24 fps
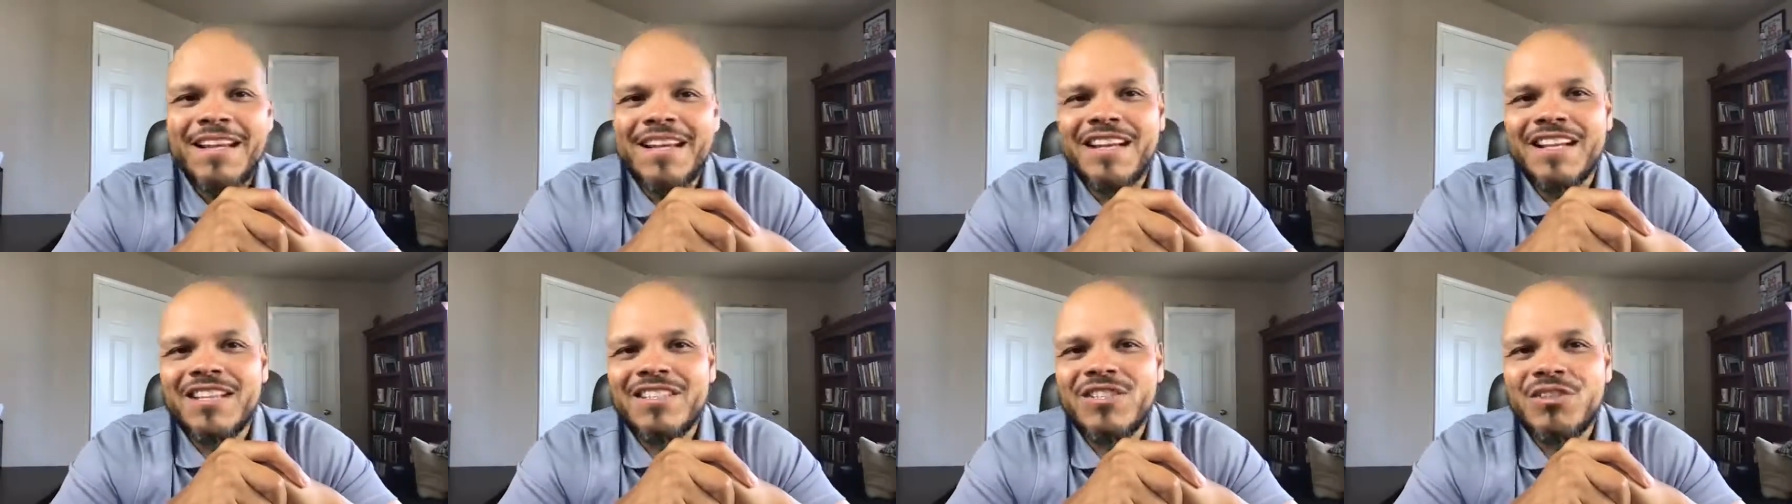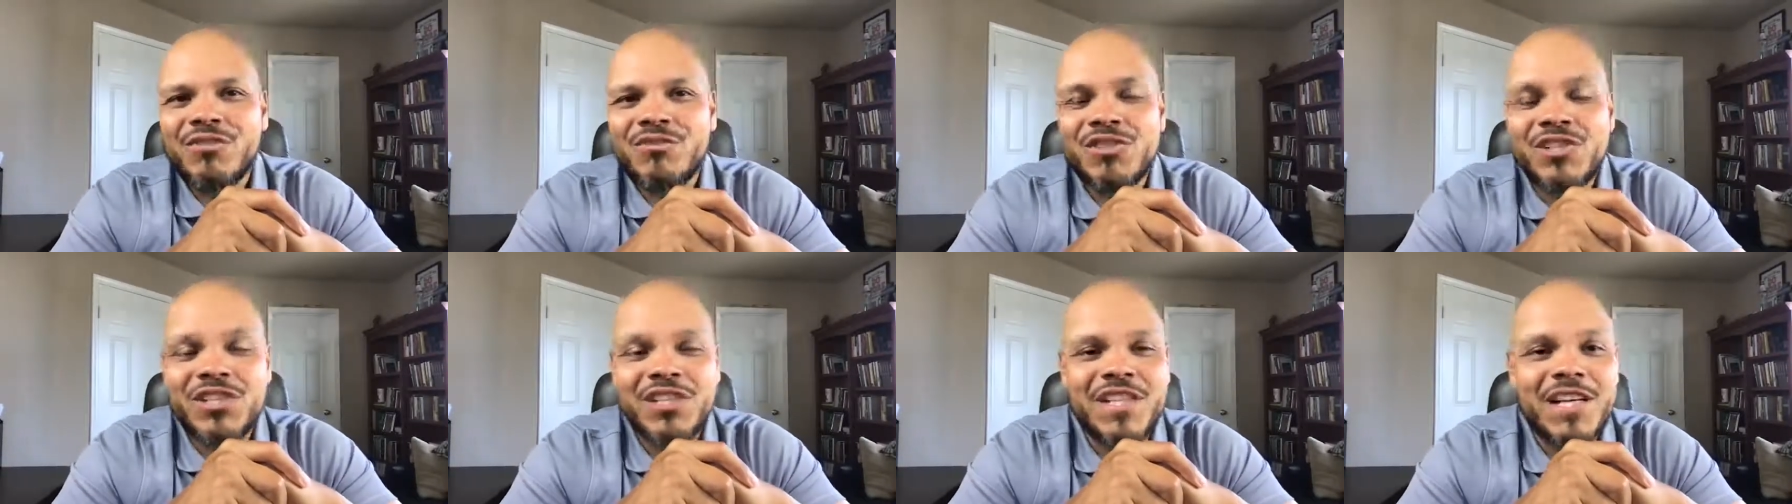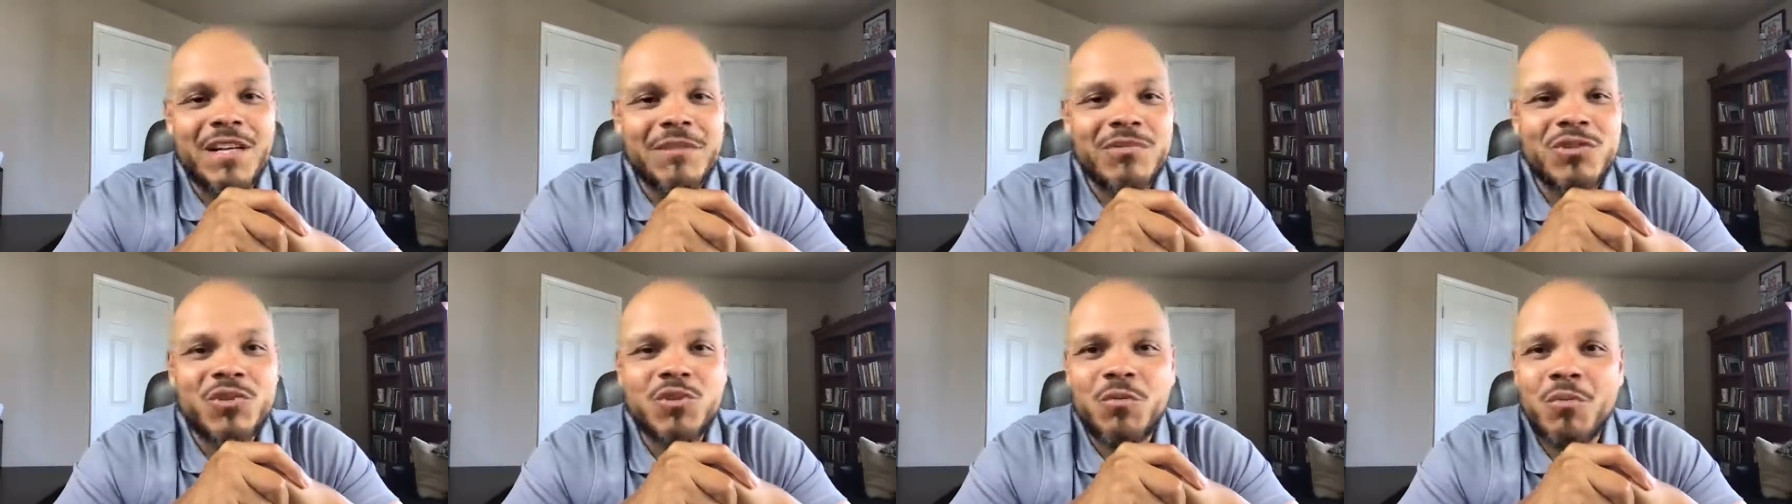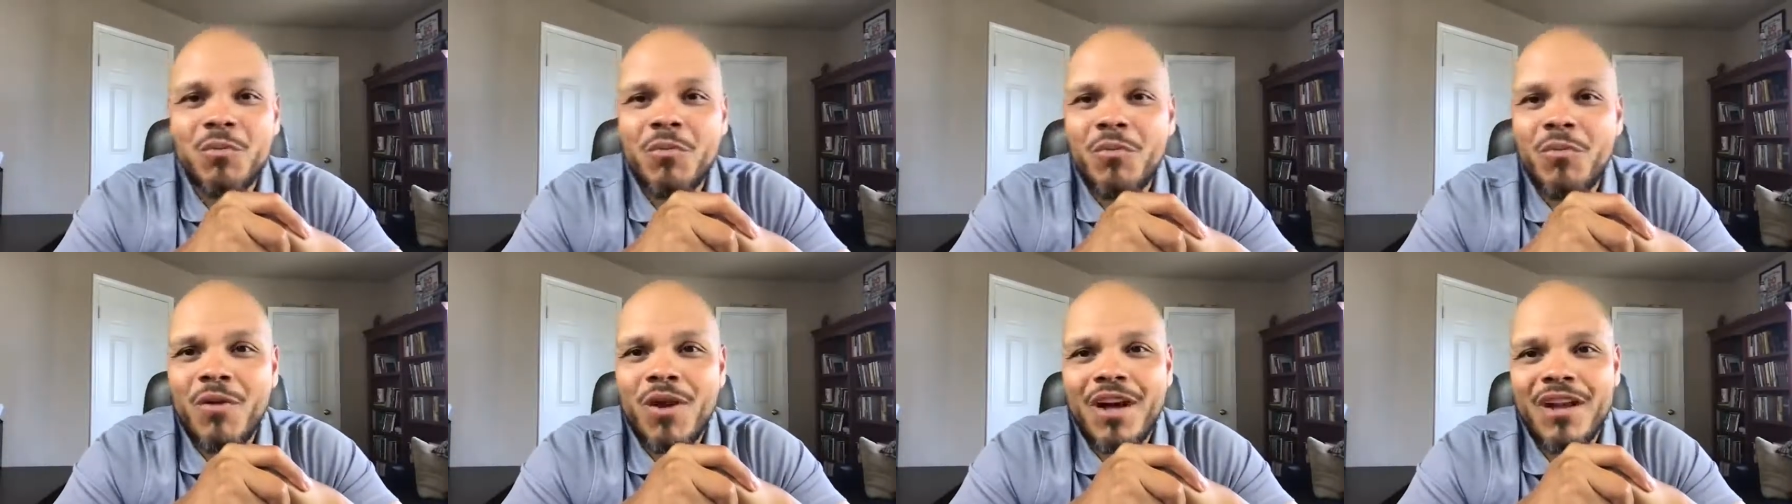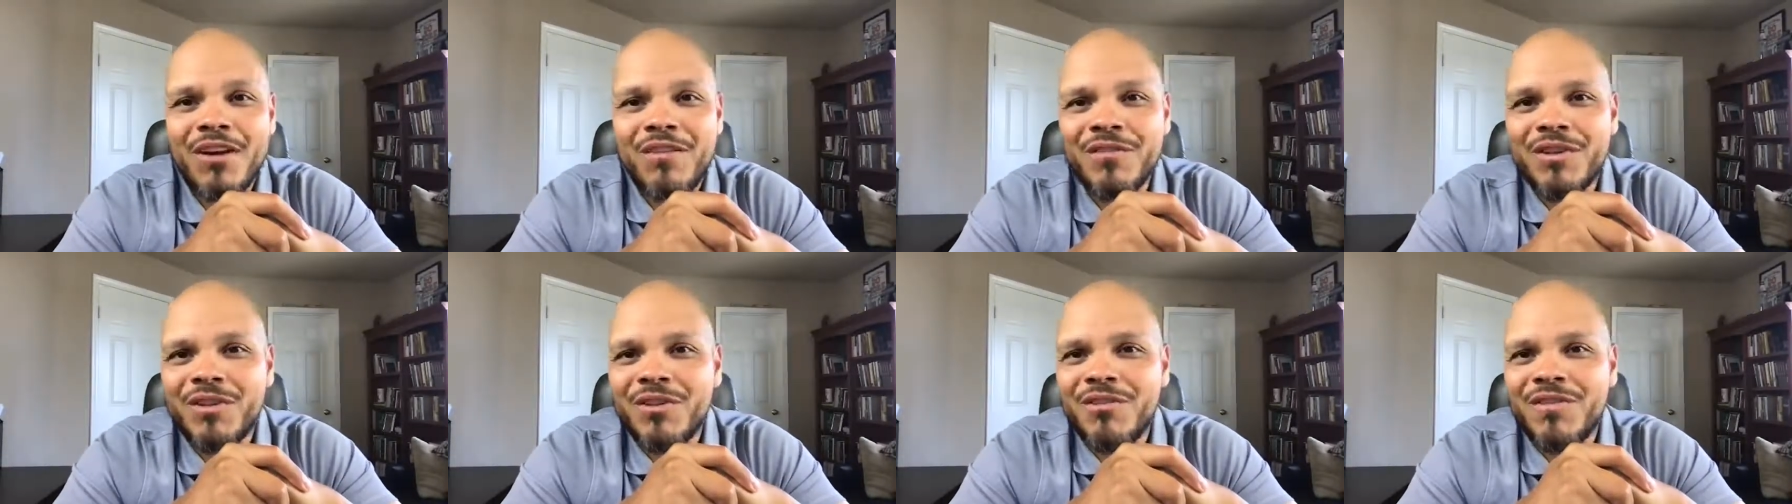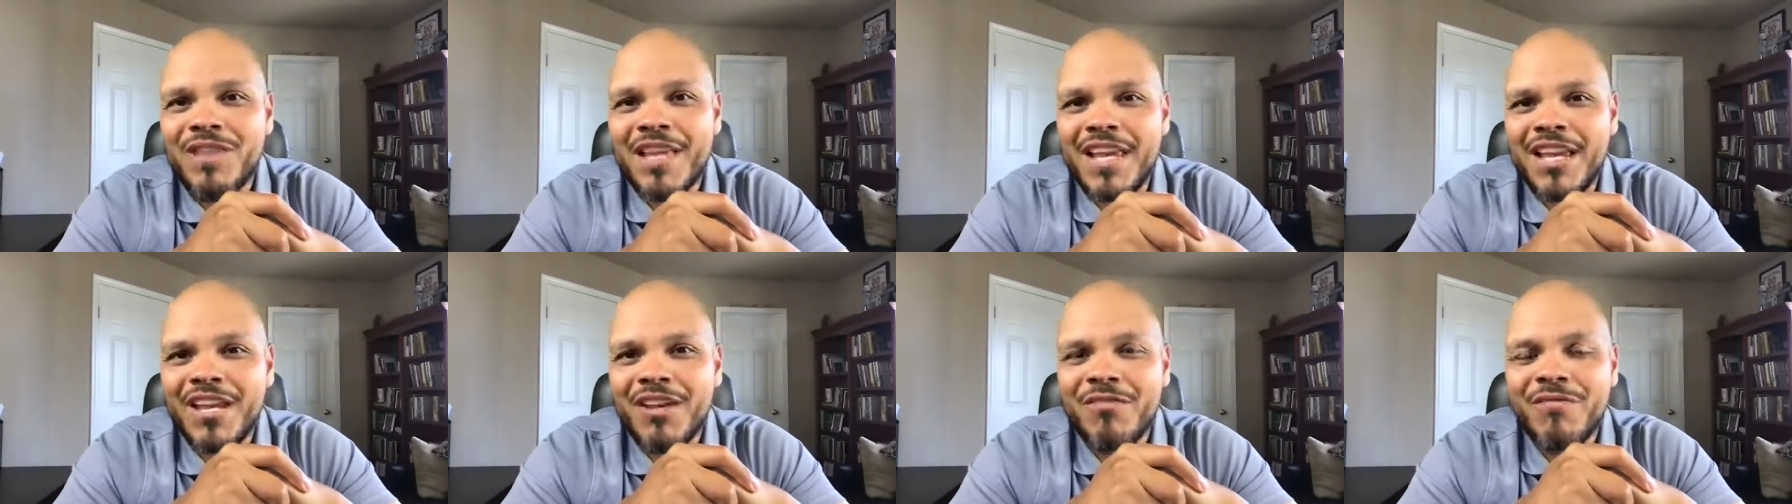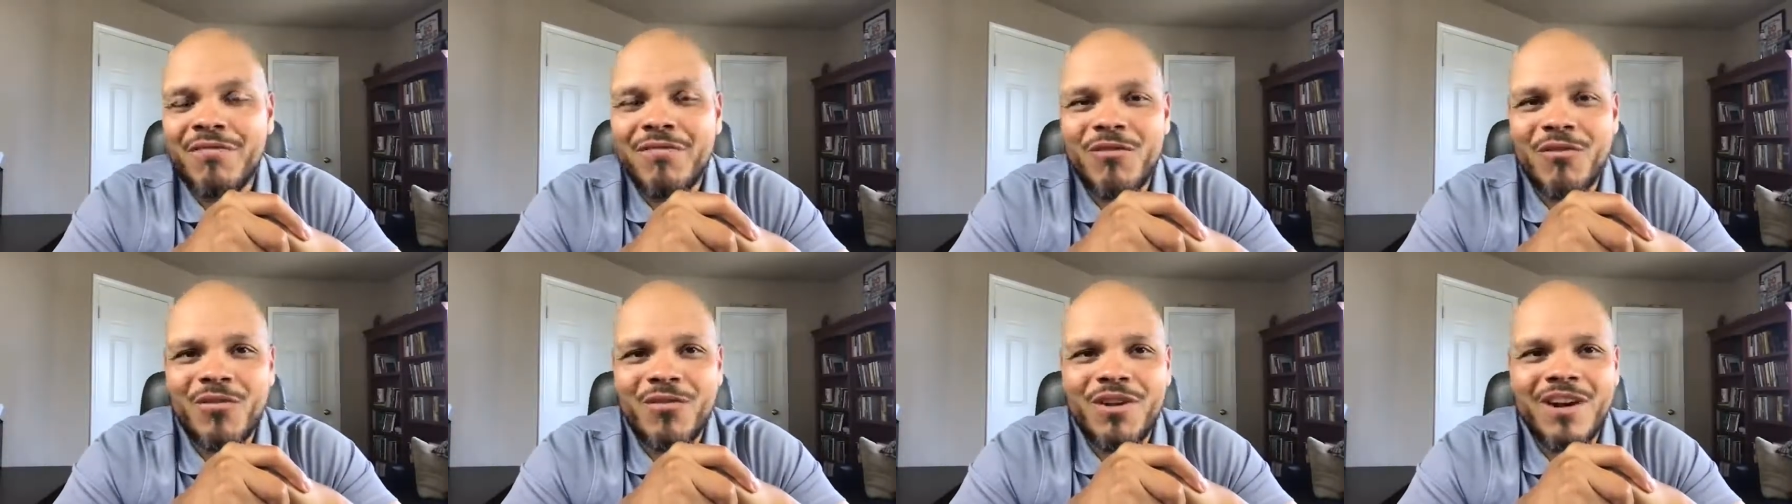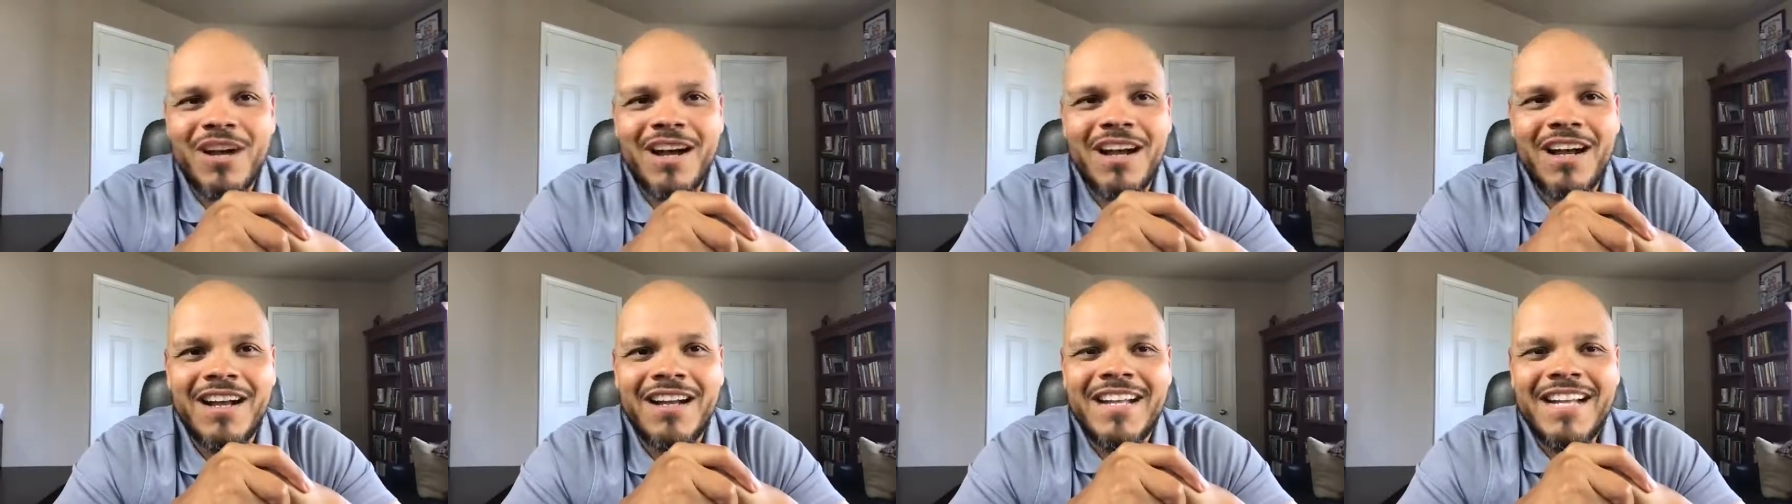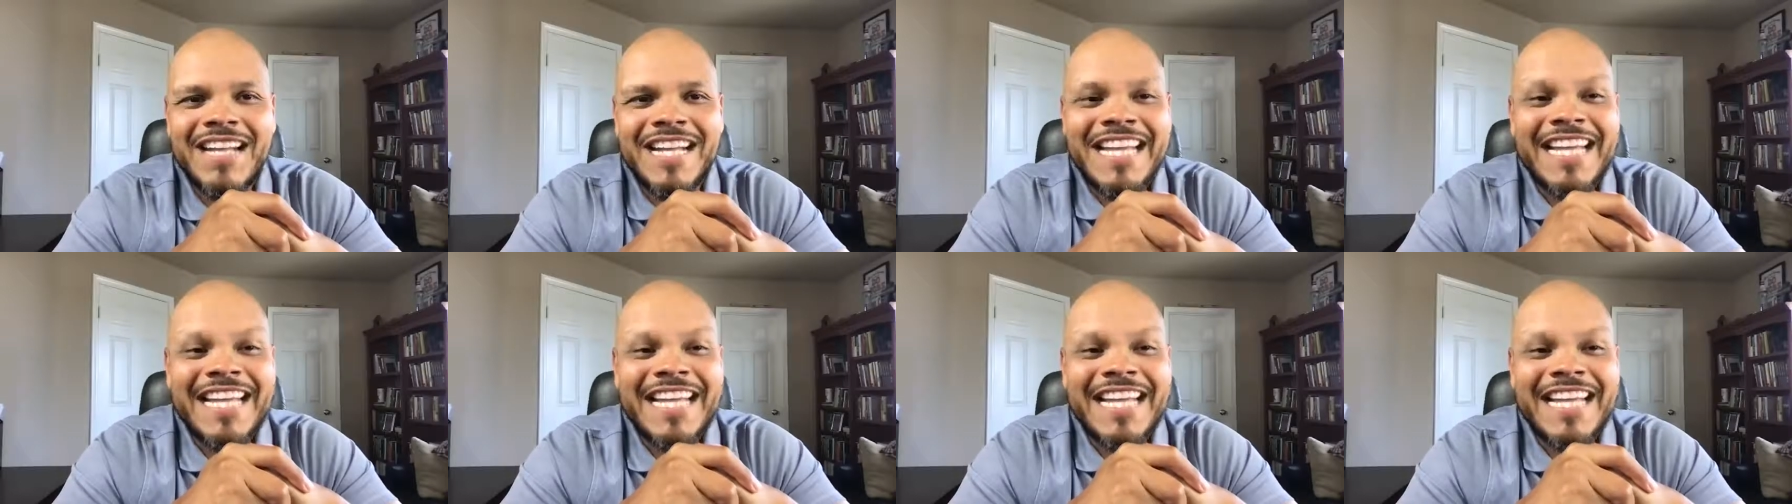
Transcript: And so, Sheila, I'm super proud of you. Thank you for uh,